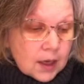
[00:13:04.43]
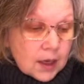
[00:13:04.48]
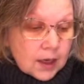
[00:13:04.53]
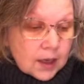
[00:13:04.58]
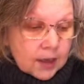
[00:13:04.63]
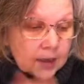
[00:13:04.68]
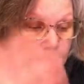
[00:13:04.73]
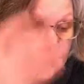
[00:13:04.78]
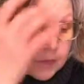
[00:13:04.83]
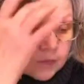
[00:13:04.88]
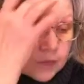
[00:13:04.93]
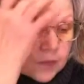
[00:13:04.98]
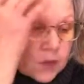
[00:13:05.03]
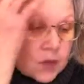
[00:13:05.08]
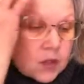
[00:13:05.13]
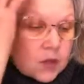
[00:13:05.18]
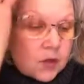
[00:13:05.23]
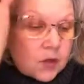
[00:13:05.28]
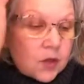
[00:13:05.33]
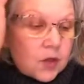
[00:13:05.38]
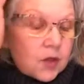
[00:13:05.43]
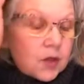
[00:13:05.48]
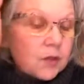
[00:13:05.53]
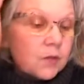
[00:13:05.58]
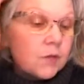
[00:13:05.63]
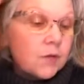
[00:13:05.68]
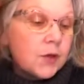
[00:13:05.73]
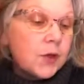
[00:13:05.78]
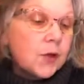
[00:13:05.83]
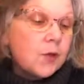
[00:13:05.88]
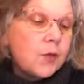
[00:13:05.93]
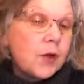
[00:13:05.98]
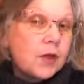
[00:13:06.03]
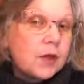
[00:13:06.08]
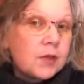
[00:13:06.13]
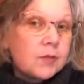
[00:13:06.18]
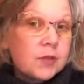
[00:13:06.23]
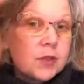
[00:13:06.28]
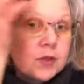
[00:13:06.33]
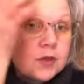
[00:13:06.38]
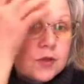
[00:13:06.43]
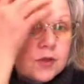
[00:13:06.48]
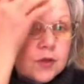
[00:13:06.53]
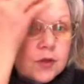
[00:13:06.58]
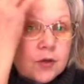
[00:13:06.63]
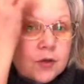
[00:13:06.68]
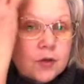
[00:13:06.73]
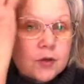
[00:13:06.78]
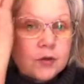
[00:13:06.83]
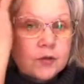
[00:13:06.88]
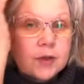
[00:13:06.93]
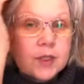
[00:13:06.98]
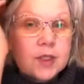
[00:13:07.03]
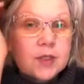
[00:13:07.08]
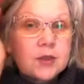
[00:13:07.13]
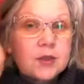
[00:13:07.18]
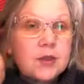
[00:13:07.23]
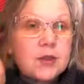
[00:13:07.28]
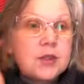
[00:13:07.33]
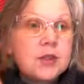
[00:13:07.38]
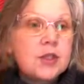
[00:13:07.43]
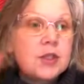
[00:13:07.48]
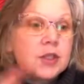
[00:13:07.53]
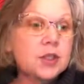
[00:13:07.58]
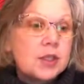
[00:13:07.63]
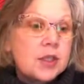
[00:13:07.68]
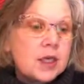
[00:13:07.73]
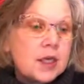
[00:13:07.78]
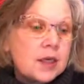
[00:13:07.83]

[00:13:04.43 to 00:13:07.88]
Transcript: So you're welcome to do your own research.